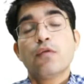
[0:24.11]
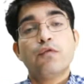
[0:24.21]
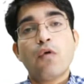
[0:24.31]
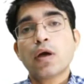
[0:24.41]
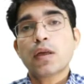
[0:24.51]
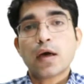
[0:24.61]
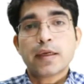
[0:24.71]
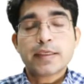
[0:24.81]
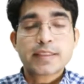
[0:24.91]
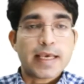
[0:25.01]
What are
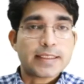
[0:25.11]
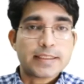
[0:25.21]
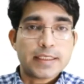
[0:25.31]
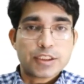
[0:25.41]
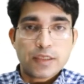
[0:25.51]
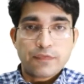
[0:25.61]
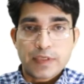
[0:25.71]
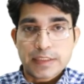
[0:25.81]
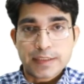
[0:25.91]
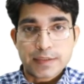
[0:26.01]
its essential
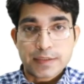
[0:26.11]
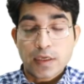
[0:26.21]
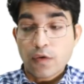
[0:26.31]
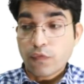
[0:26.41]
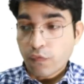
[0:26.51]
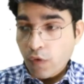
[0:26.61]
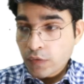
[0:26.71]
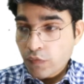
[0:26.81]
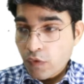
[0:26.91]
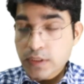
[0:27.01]
features? What
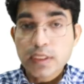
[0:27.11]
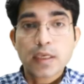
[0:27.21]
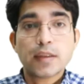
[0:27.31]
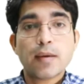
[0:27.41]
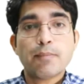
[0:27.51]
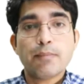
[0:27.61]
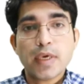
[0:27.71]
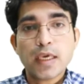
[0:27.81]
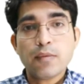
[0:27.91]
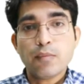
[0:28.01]
was the
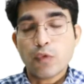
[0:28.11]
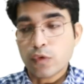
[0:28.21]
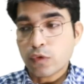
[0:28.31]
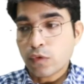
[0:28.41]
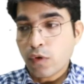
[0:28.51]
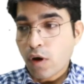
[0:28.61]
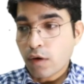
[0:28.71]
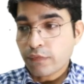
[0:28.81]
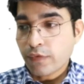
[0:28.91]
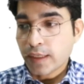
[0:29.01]
main motto
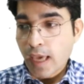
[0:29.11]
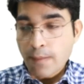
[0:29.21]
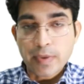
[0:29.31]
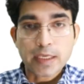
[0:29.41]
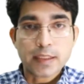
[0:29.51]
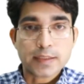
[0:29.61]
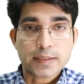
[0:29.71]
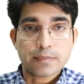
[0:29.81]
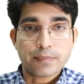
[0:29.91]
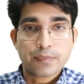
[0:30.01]
of
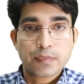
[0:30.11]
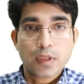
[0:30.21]
capitalism?